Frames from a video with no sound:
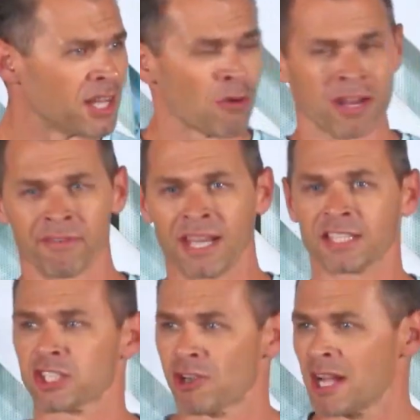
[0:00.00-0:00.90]
no one ever
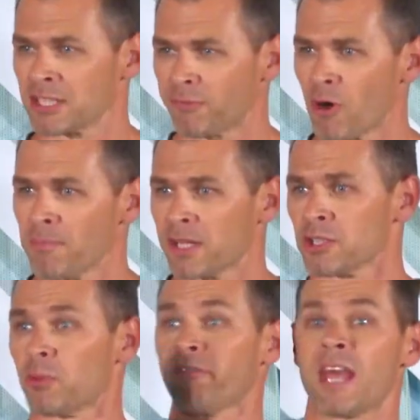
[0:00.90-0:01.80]
gets transformed
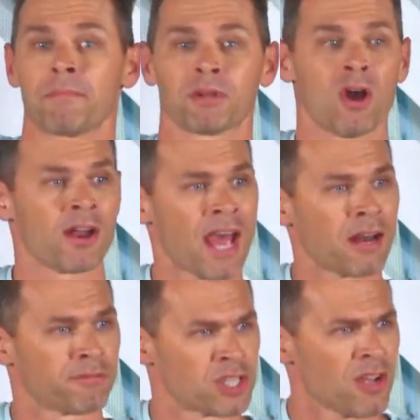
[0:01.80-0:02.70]
because we've kept God
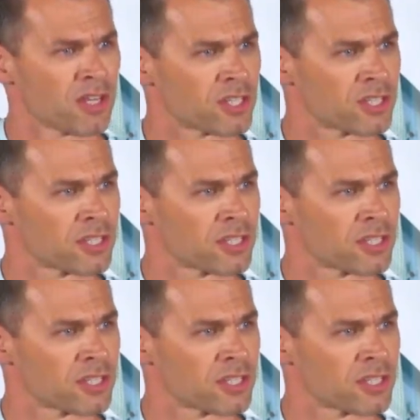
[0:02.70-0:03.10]
out of church.